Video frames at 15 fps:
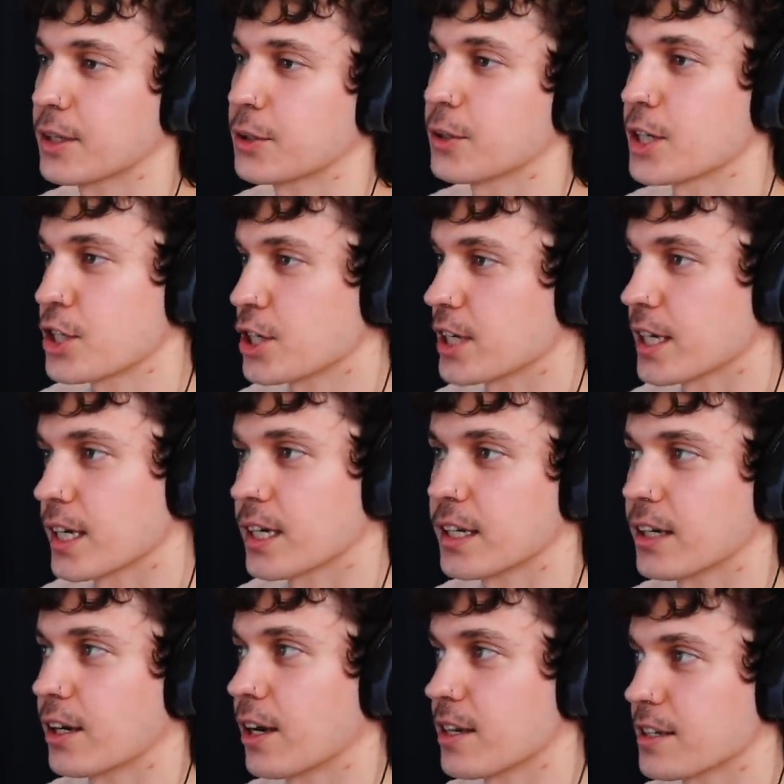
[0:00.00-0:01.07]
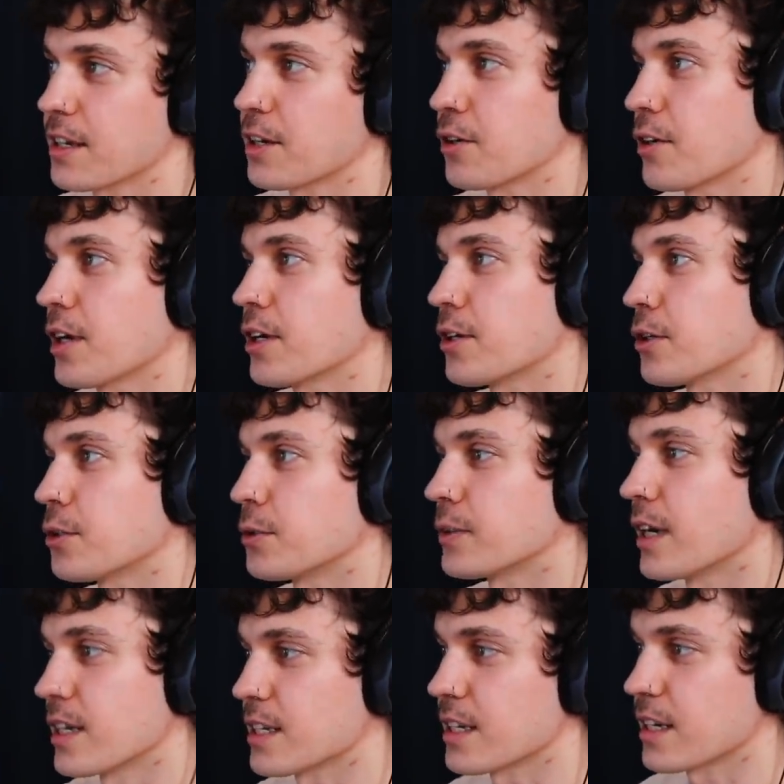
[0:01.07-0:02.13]
Christian content creator who
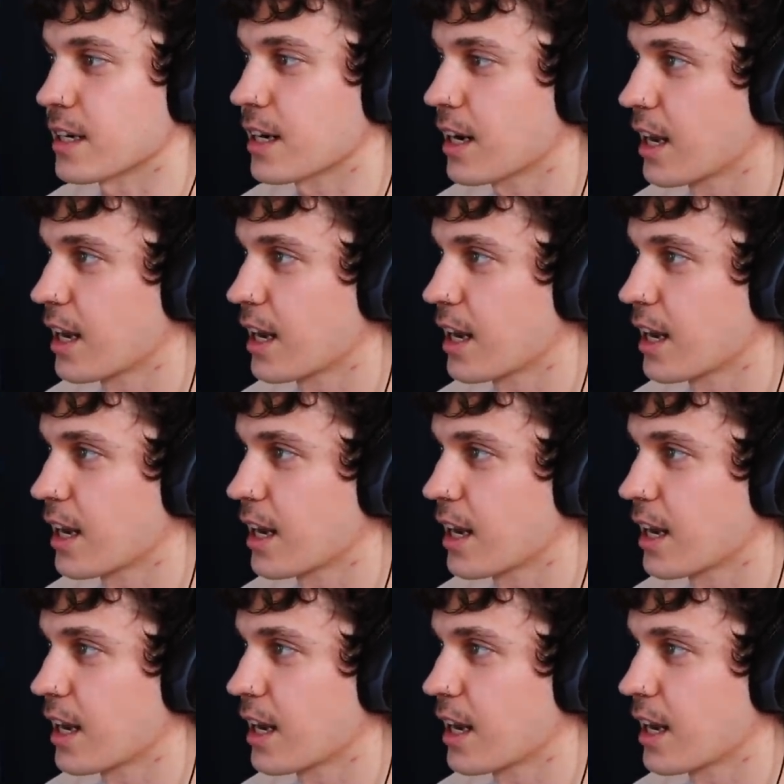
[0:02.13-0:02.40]
doesn't